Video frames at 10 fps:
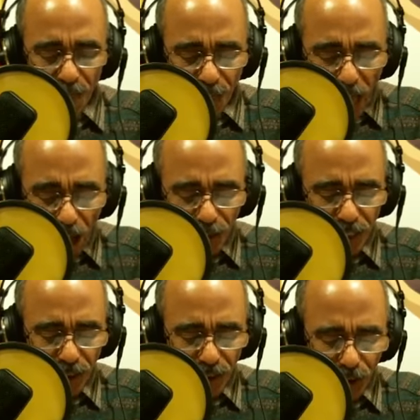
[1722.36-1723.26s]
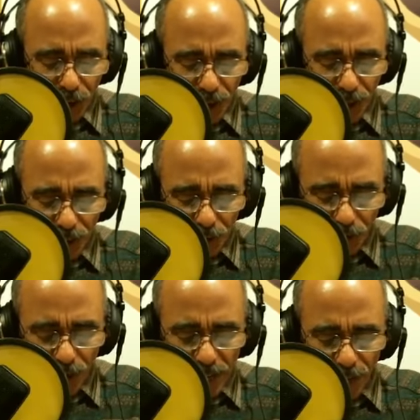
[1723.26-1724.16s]
thousands took to the
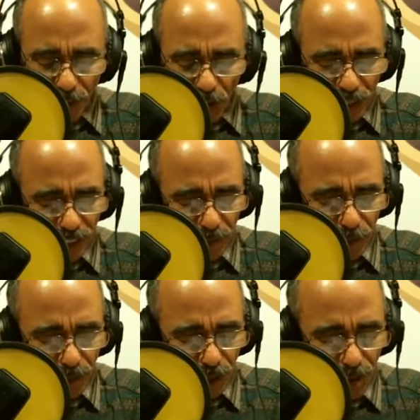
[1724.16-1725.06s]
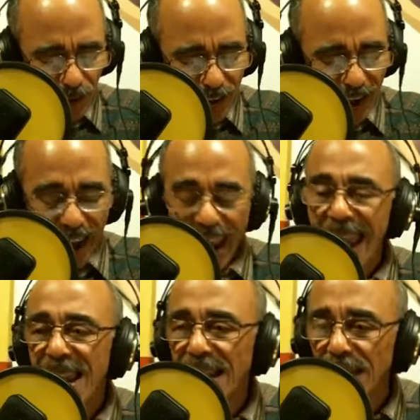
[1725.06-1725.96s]
street in Ferguson, Missouri,
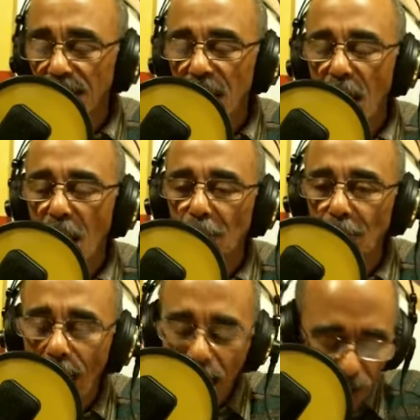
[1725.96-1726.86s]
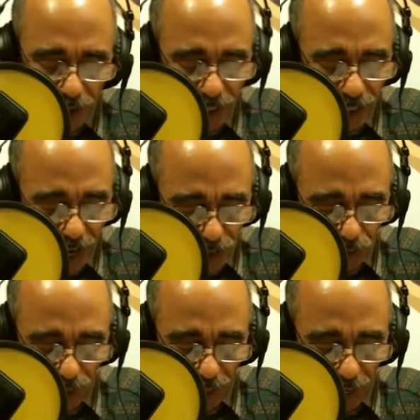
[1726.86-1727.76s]
and around the
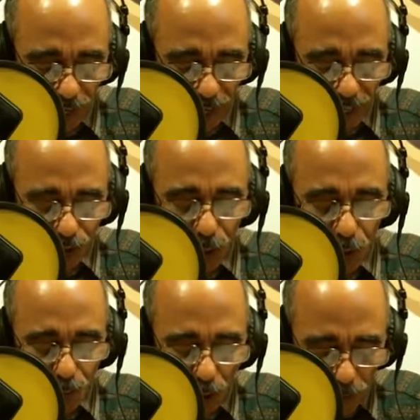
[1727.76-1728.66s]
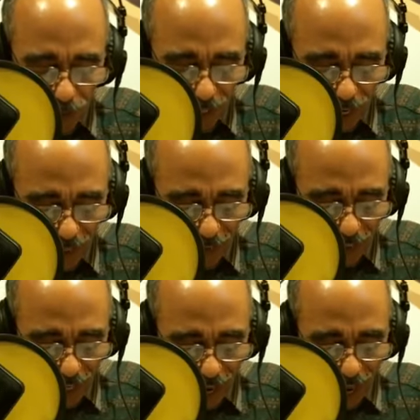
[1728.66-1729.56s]
country to protest
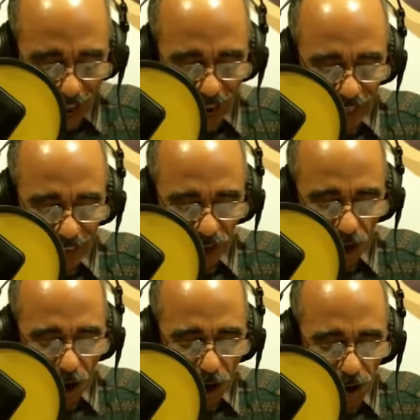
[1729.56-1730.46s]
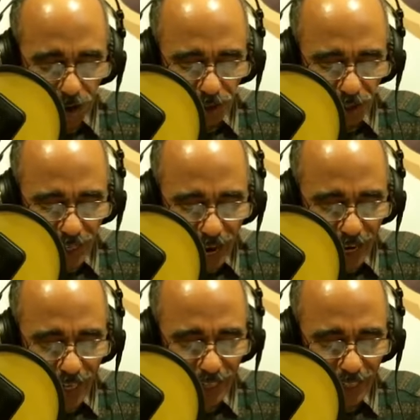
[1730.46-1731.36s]
as
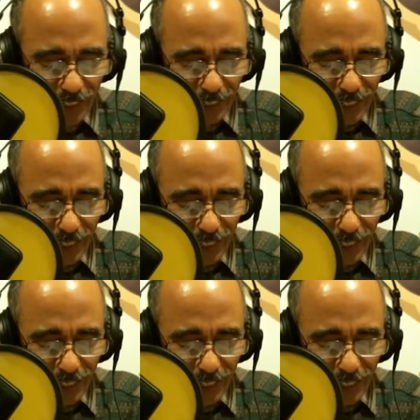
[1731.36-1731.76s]
alternating